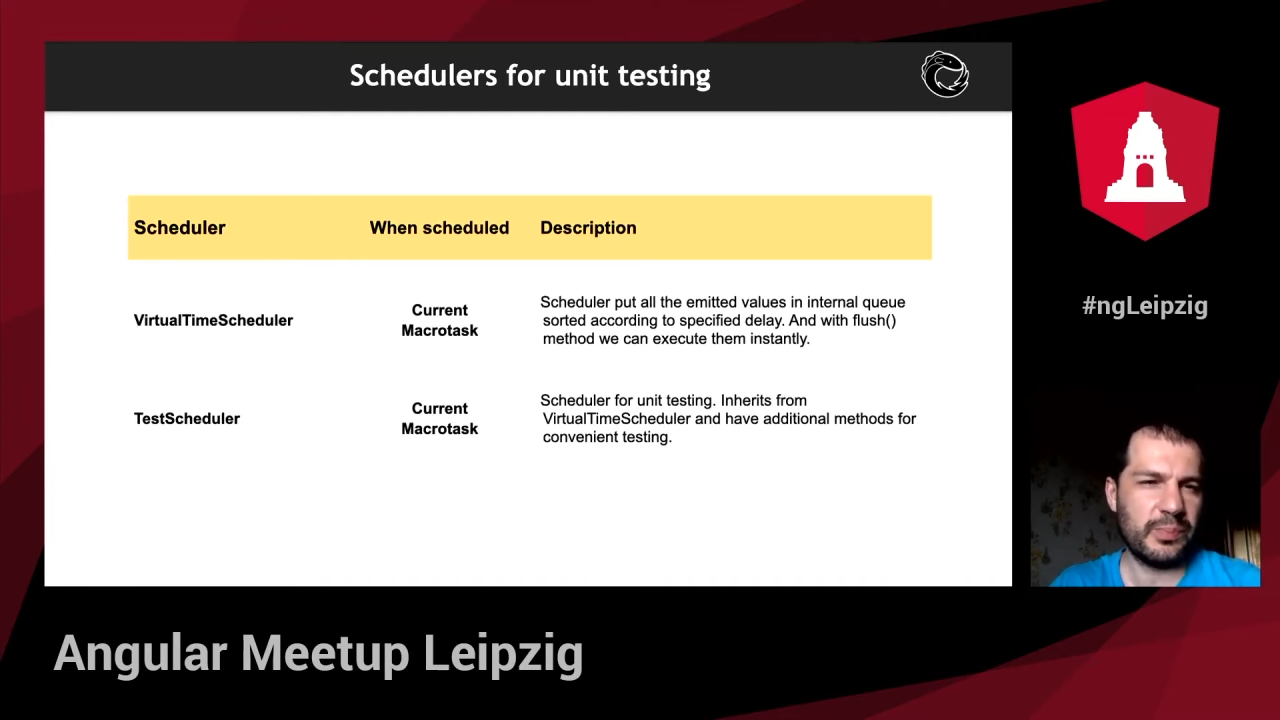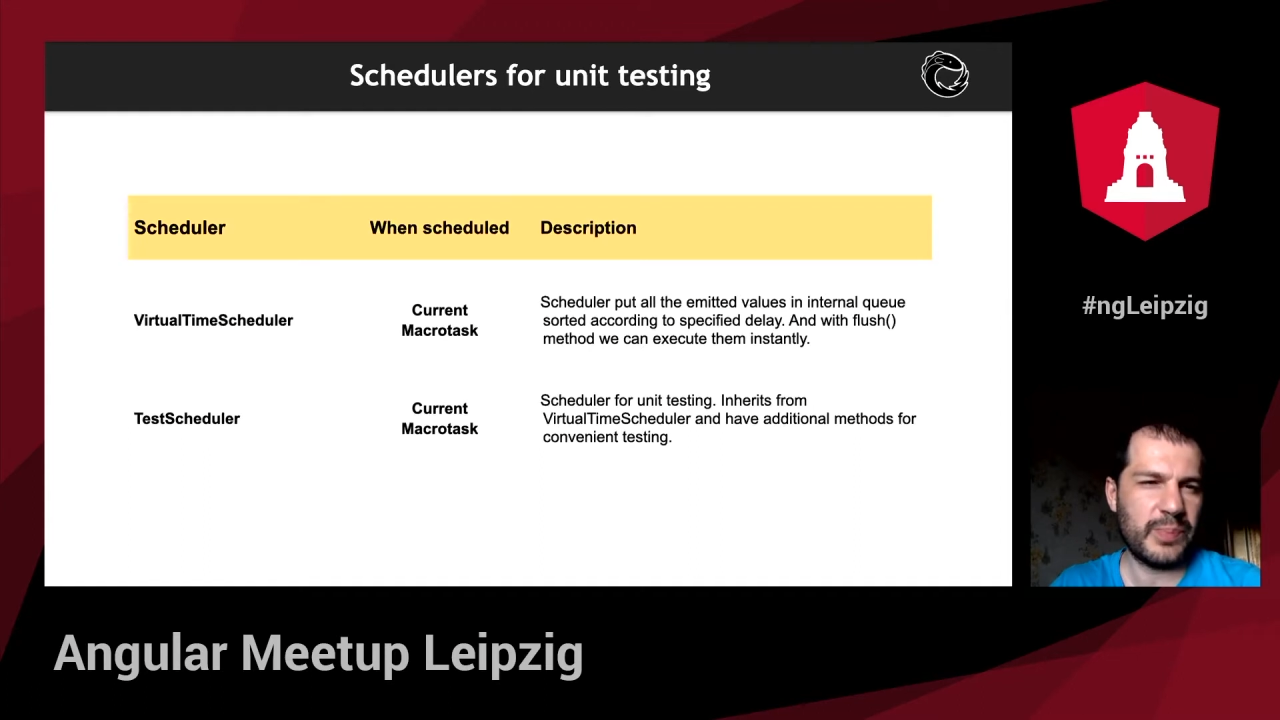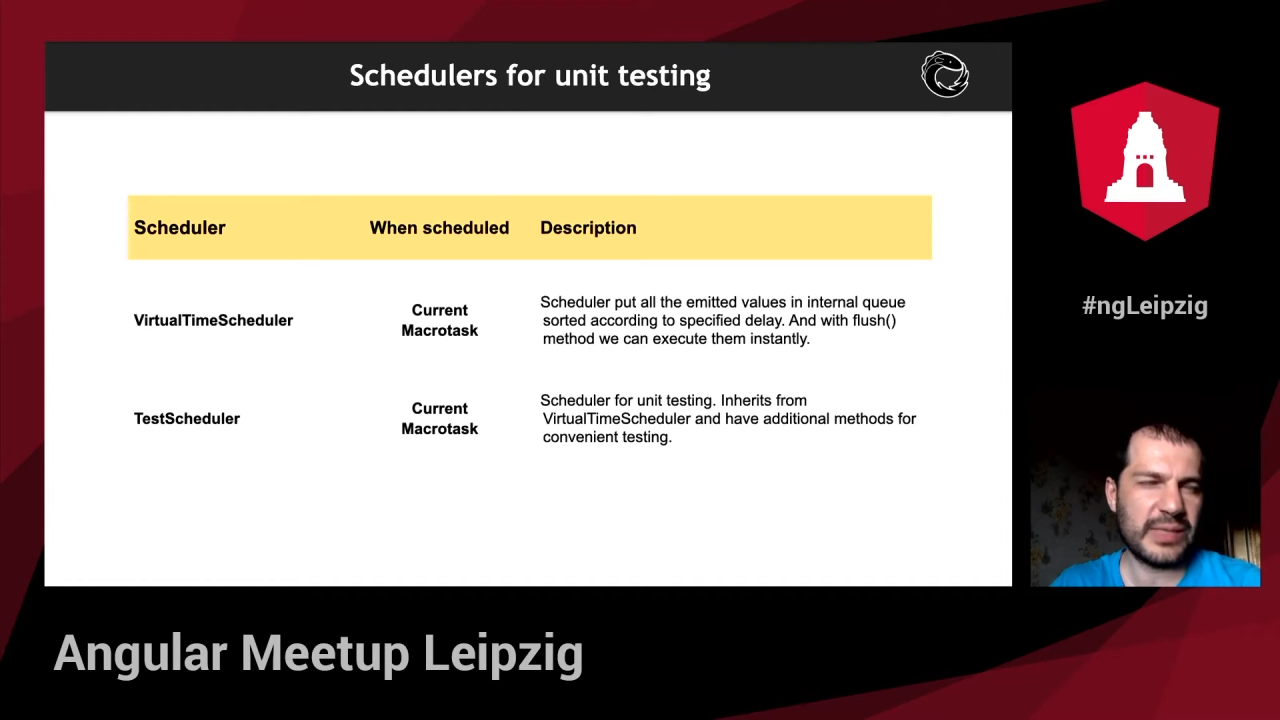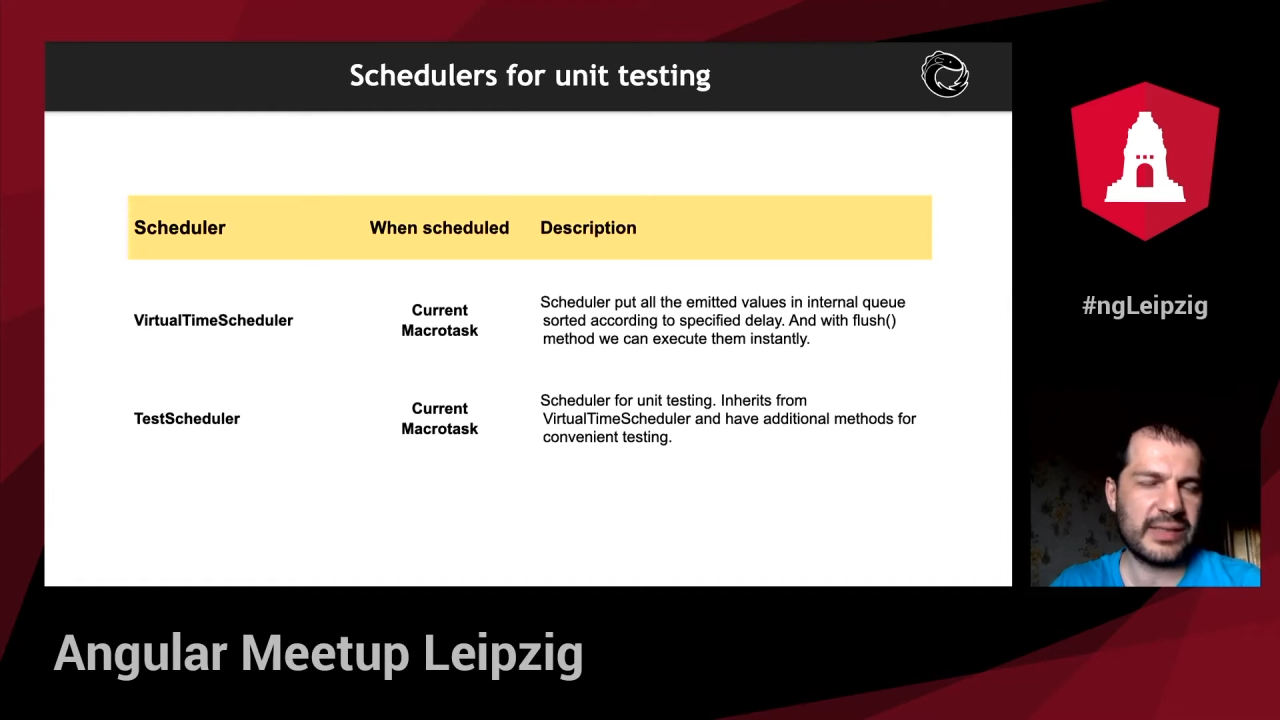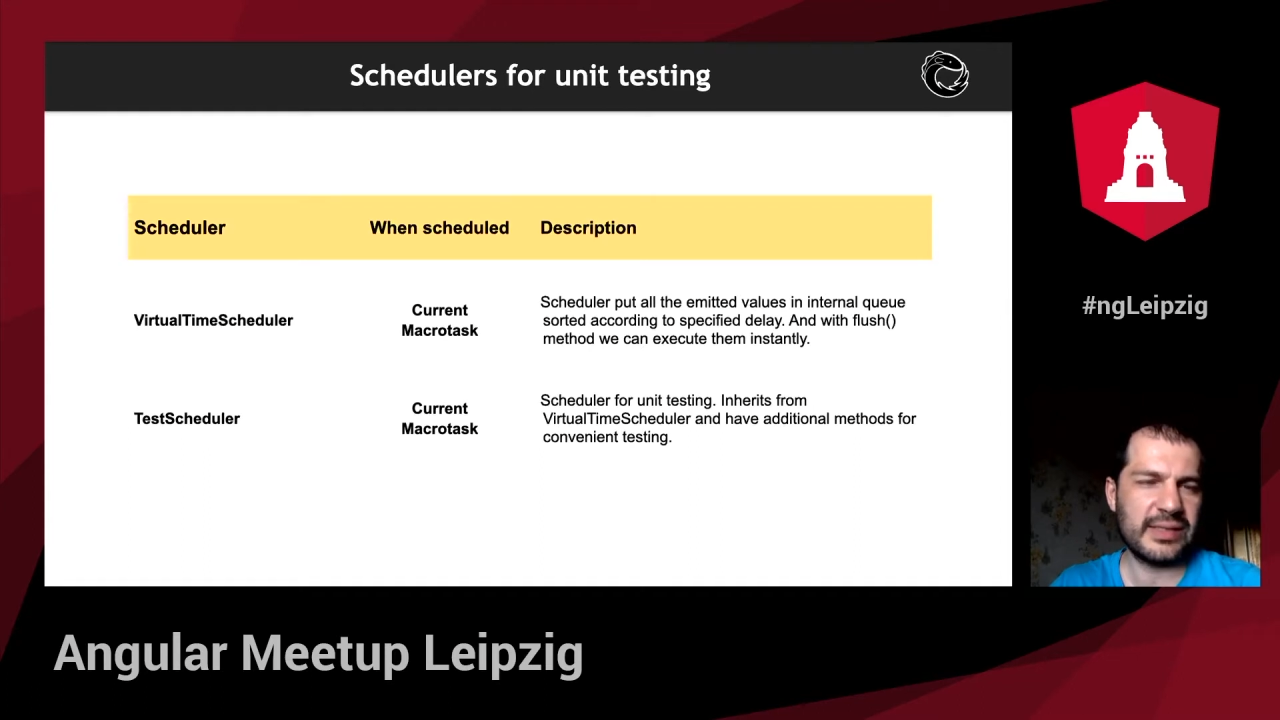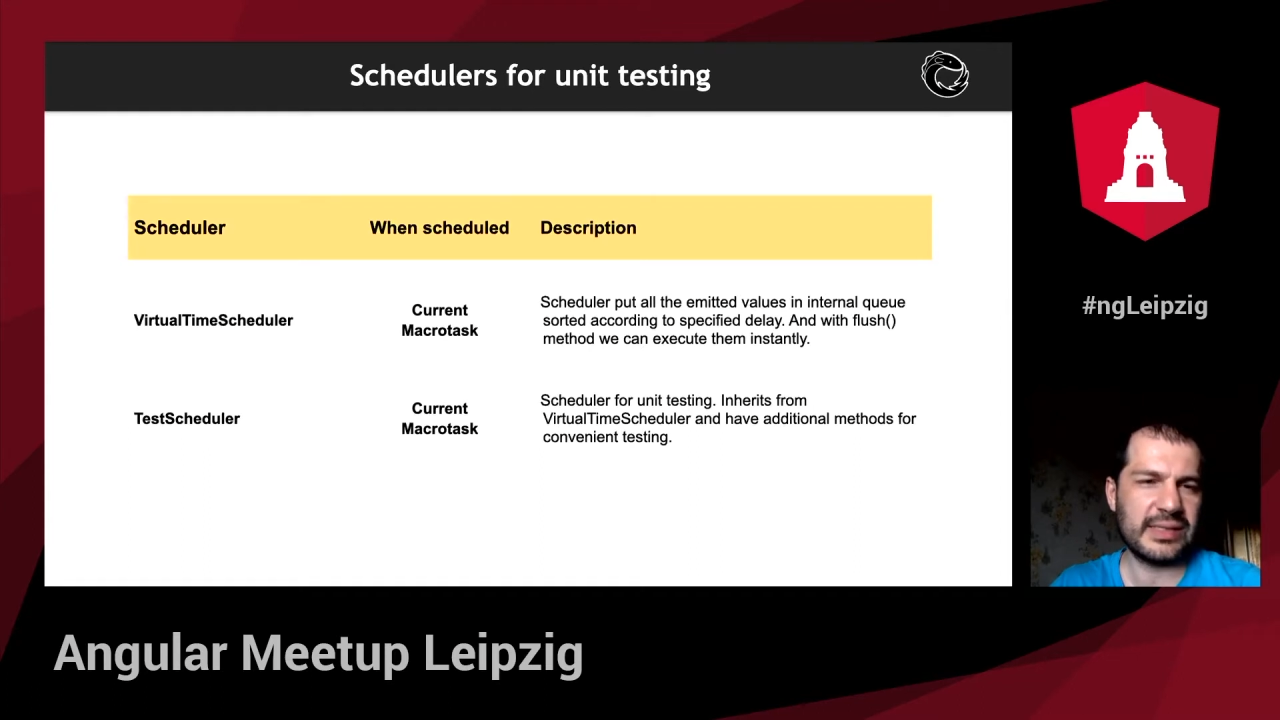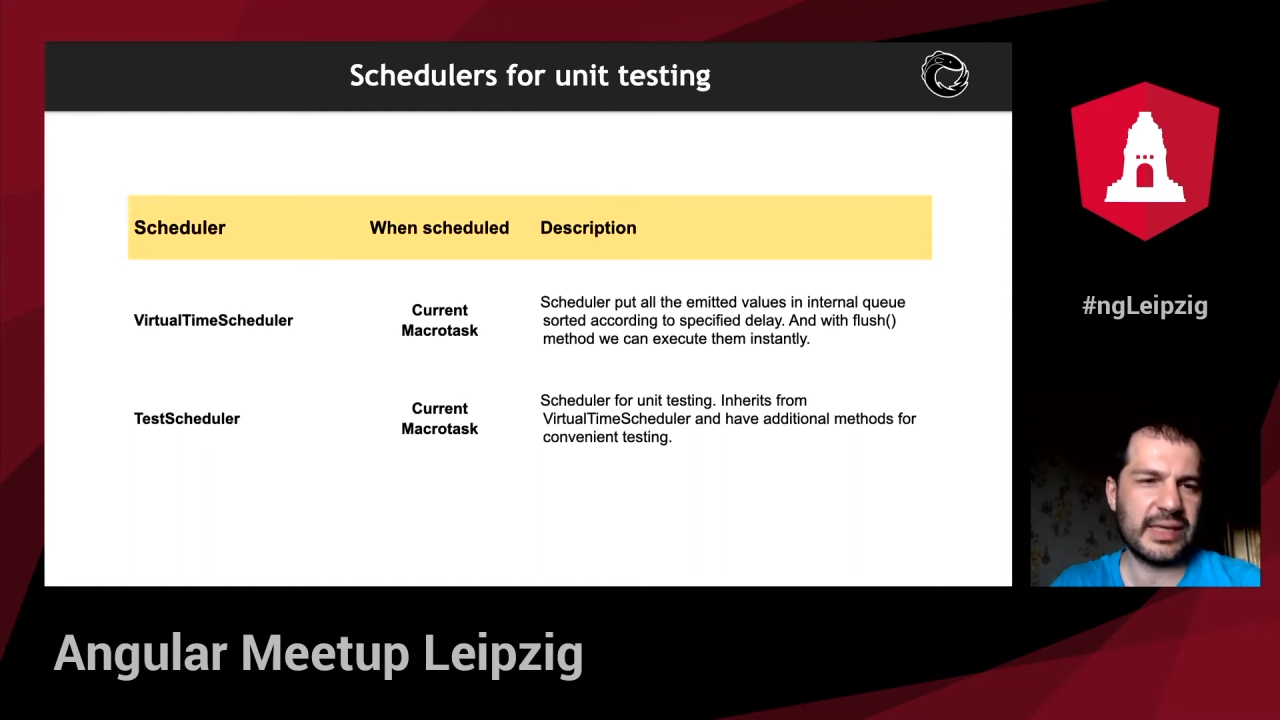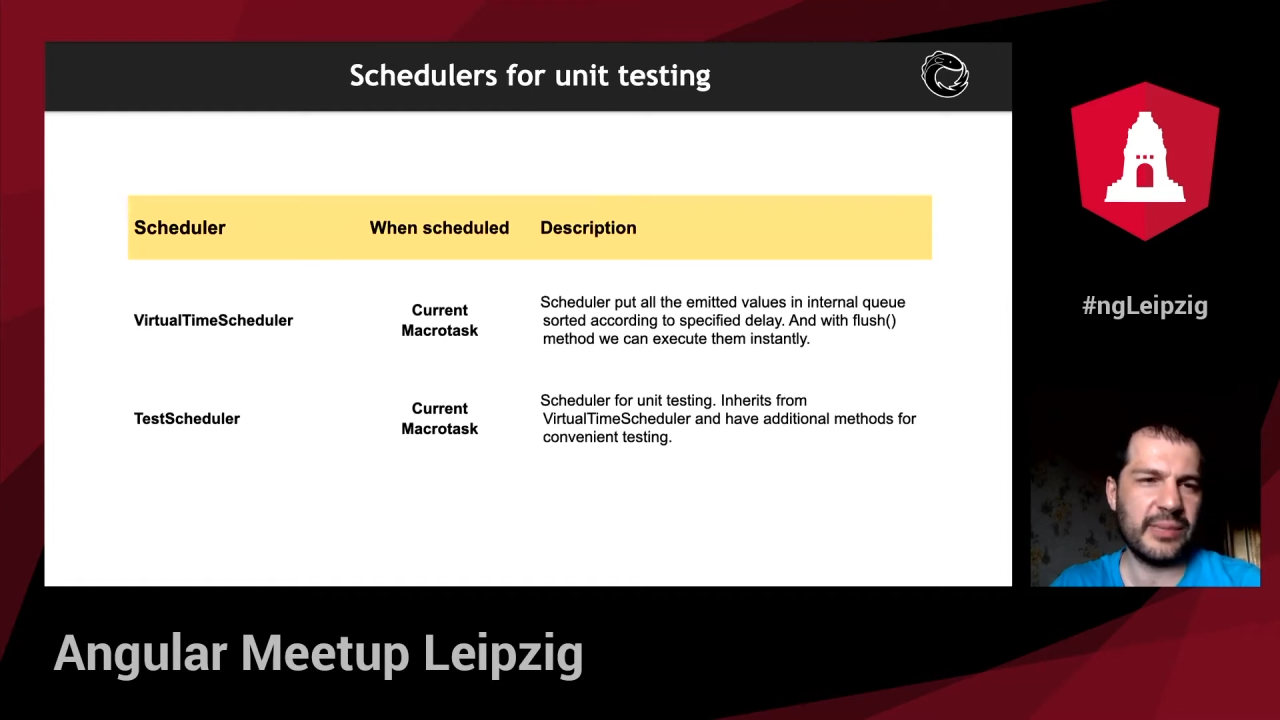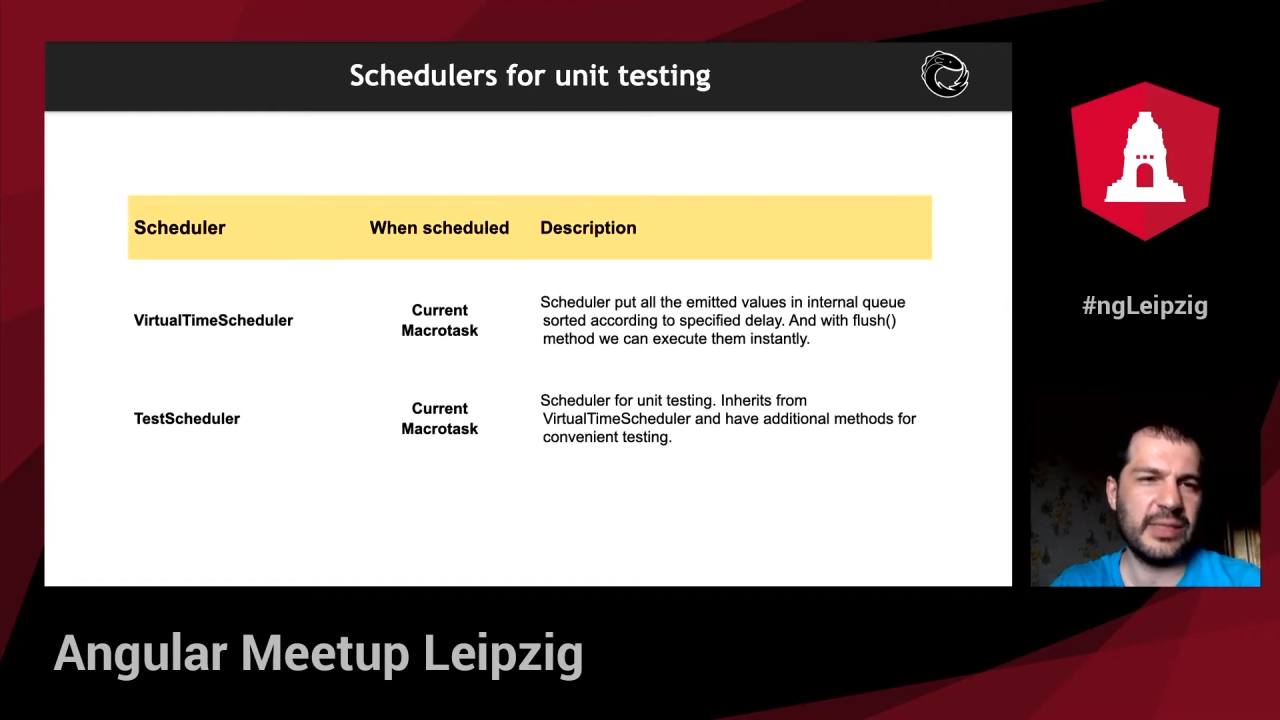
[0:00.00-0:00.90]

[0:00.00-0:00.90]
pass this time